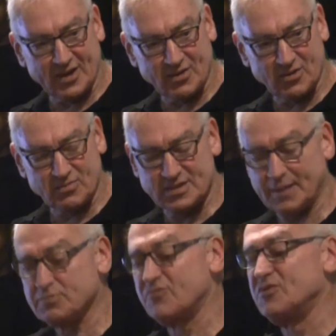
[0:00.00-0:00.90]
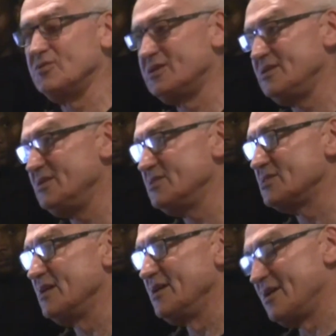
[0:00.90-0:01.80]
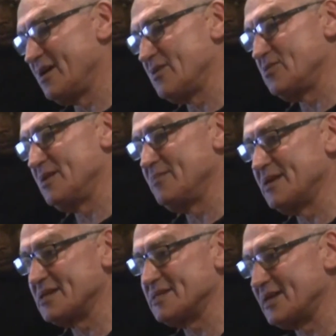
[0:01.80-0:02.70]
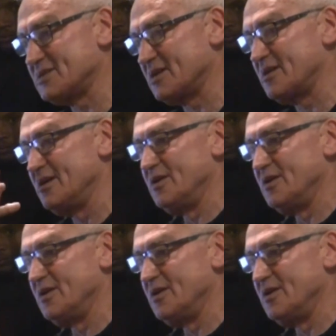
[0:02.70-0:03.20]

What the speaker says: You tapped a few keys, and 20 minutes later,